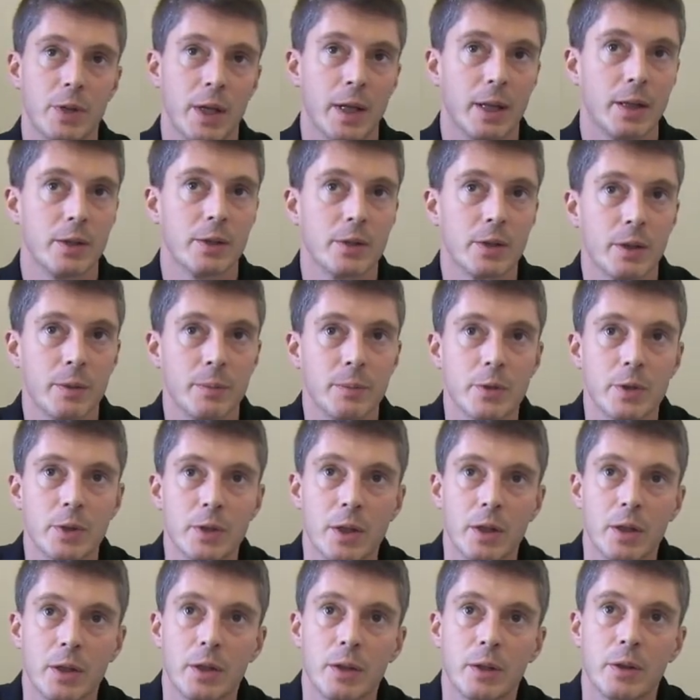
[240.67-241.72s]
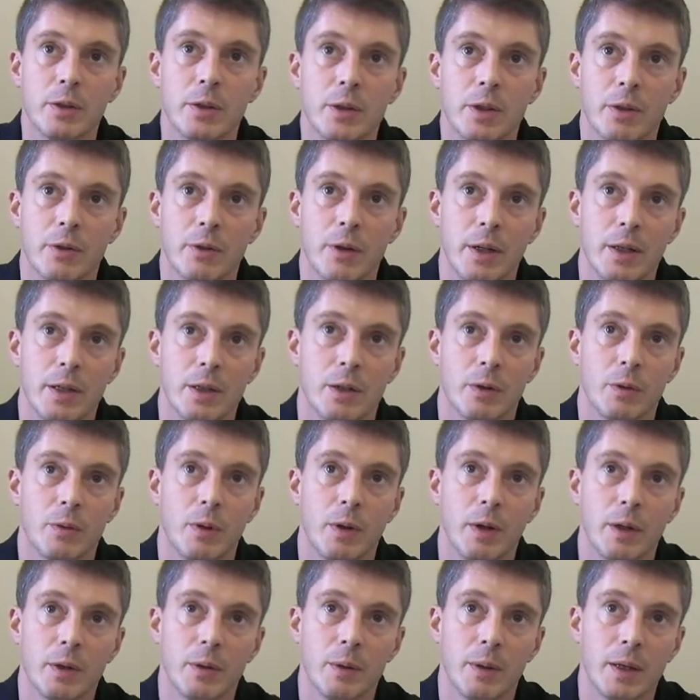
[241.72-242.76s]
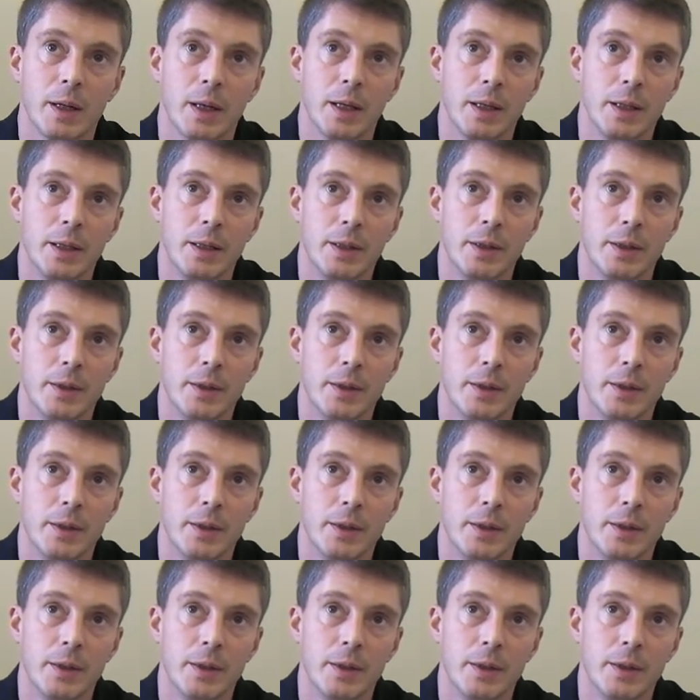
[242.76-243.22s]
the enzymes start degrading quite quickly.